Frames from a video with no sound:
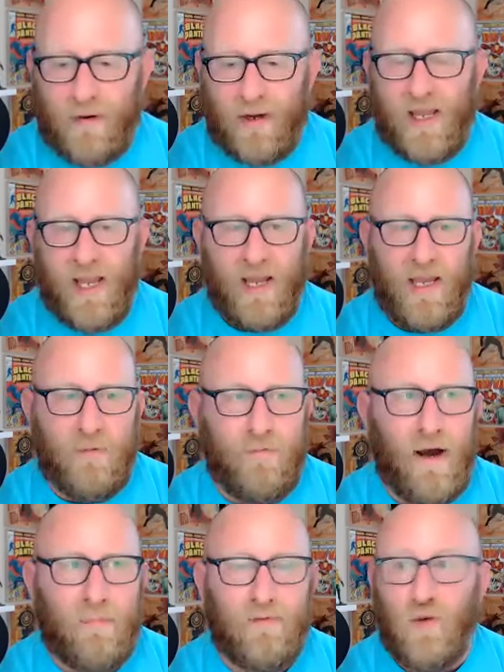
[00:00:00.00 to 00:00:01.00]
I can't keep
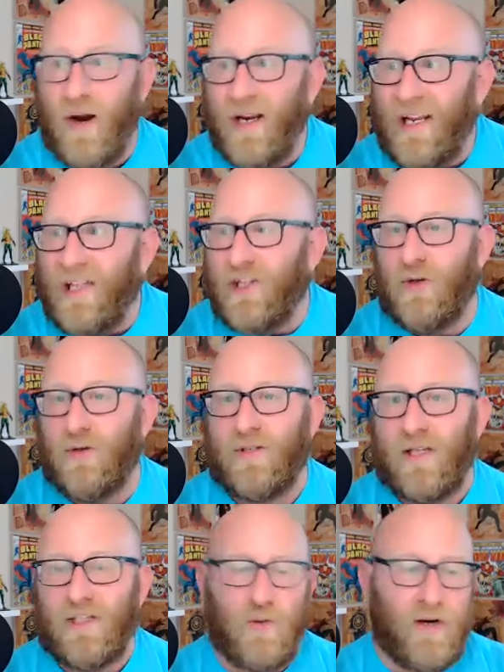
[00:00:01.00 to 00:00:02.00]
up. Do I need to use
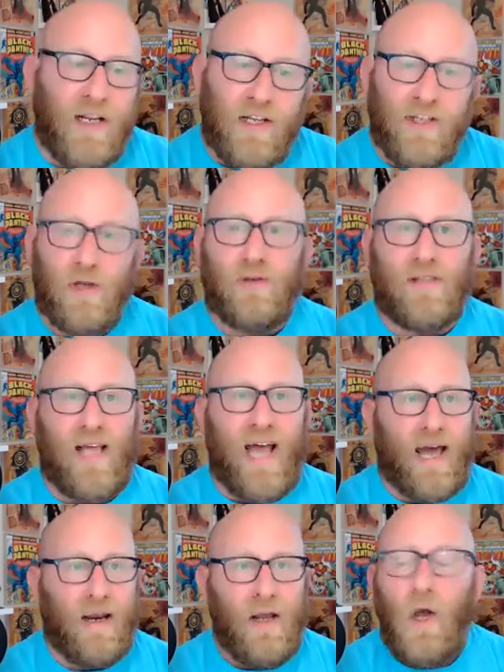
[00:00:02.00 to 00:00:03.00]
this? Do I need to use
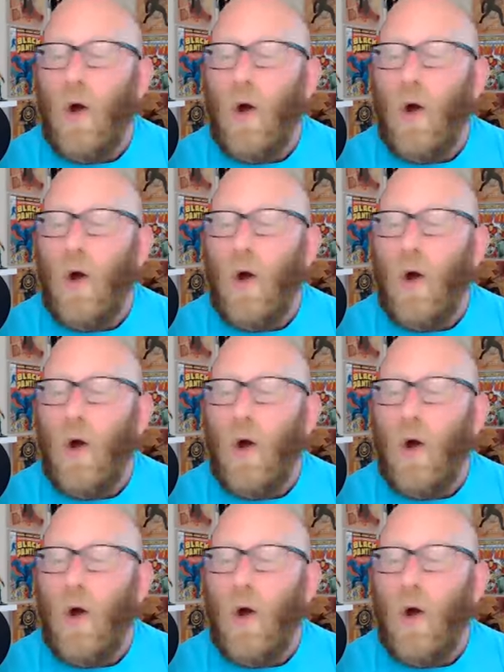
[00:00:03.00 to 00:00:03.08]
that?